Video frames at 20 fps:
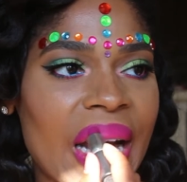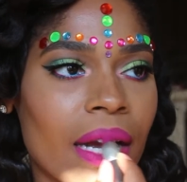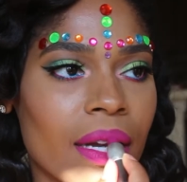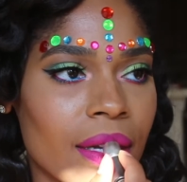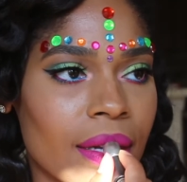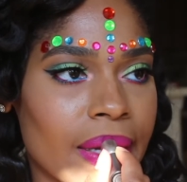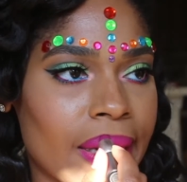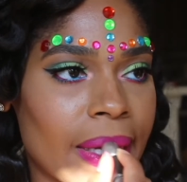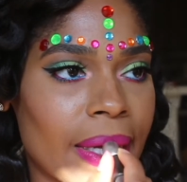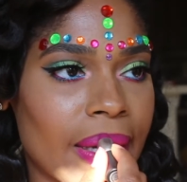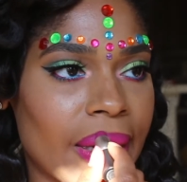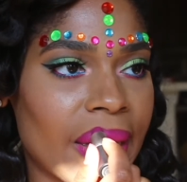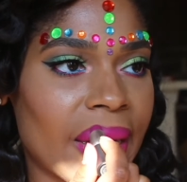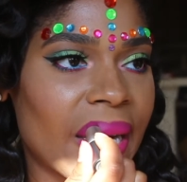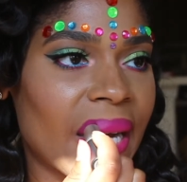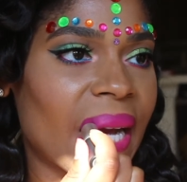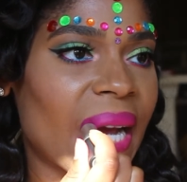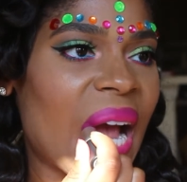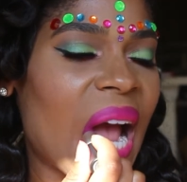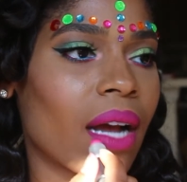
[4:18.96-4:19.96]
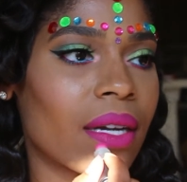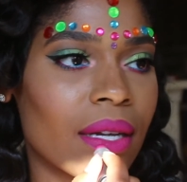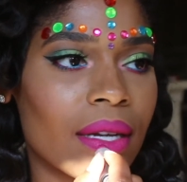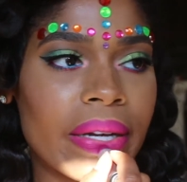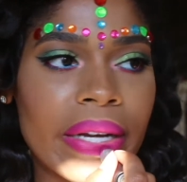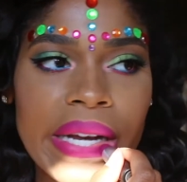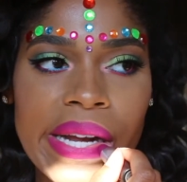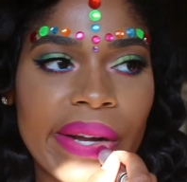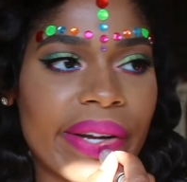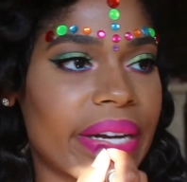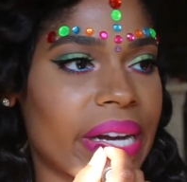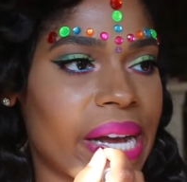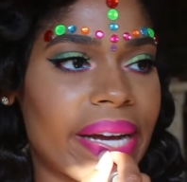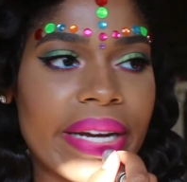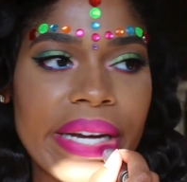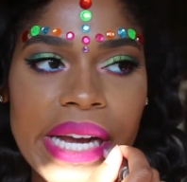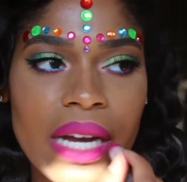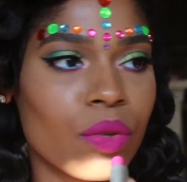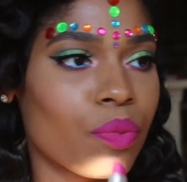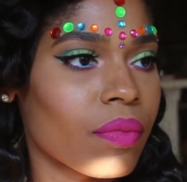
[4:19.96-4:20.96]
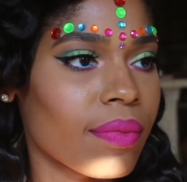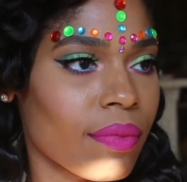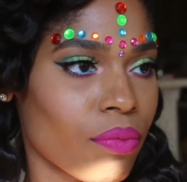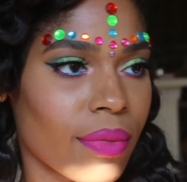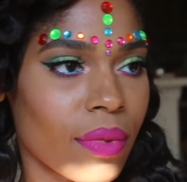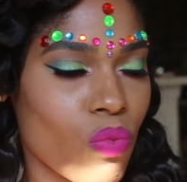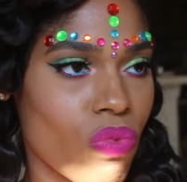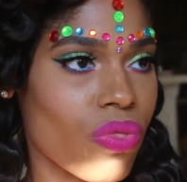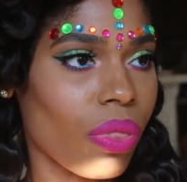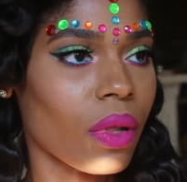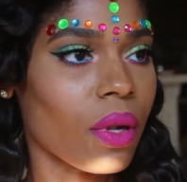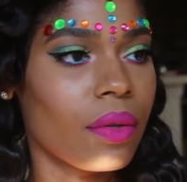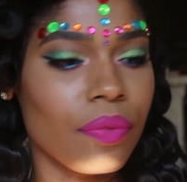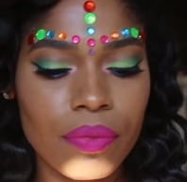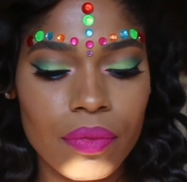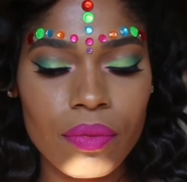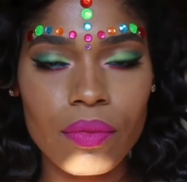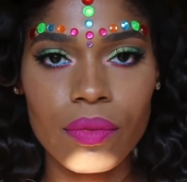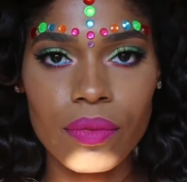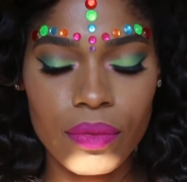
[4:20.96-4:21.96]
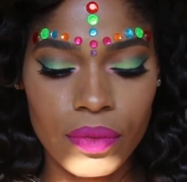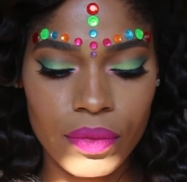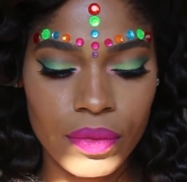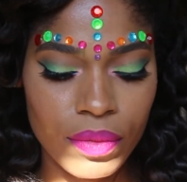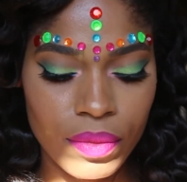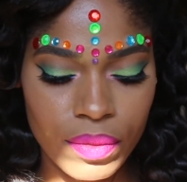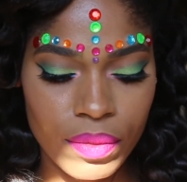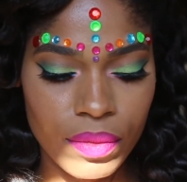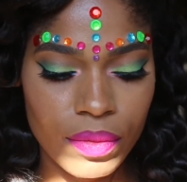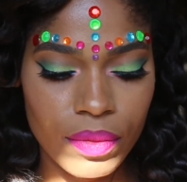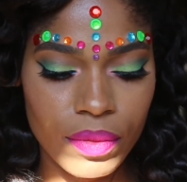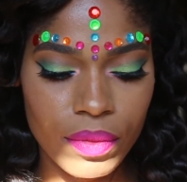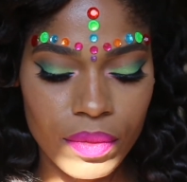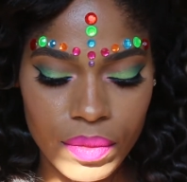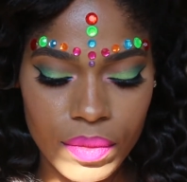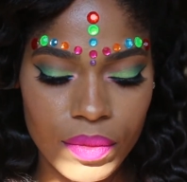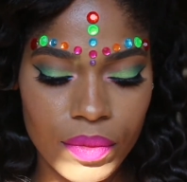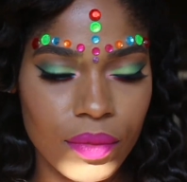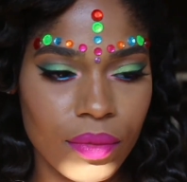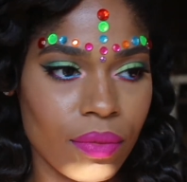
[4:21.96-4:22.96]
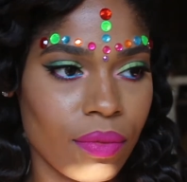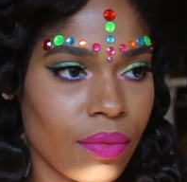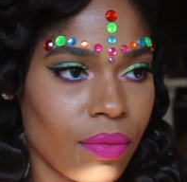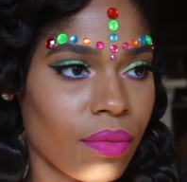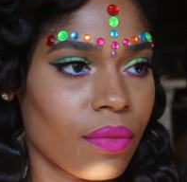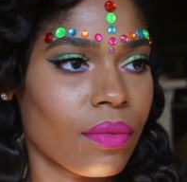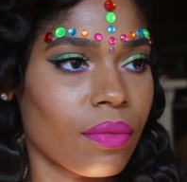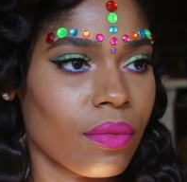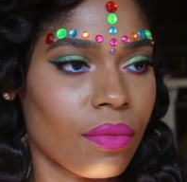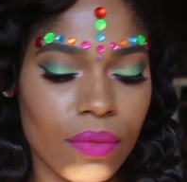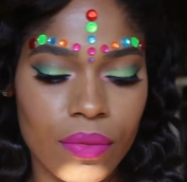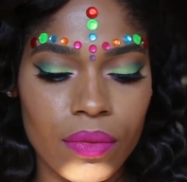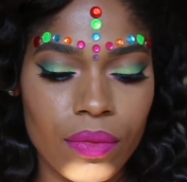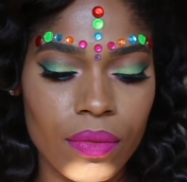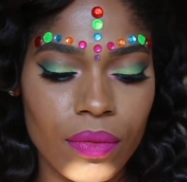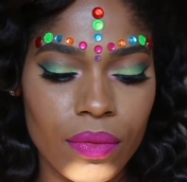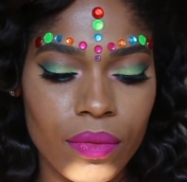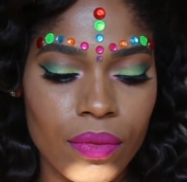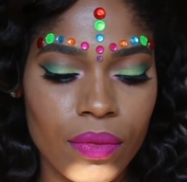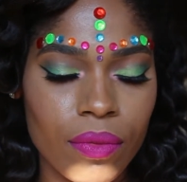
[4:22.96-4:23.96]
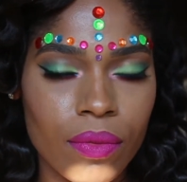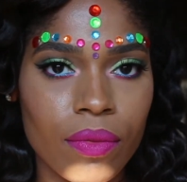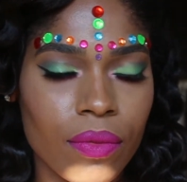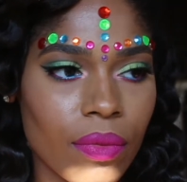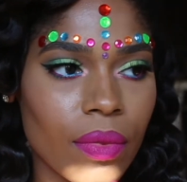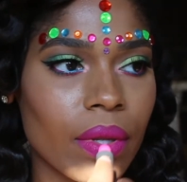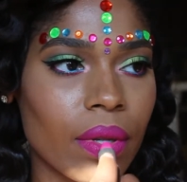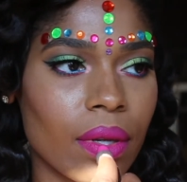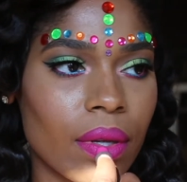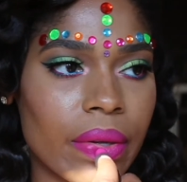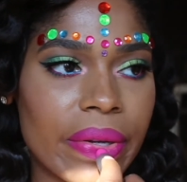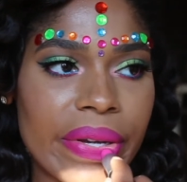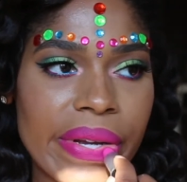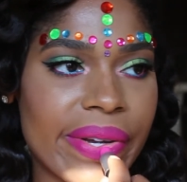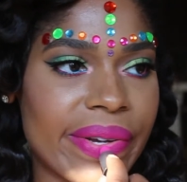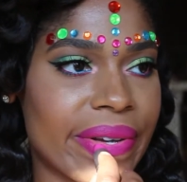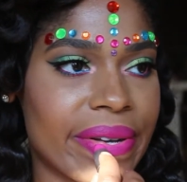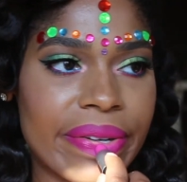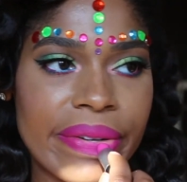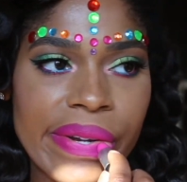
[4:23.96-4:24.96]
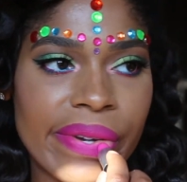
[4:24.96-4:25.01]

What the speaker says: And then on top of that, I'm adding MAC's Candy Yum Yum just to make it a little bit more bright.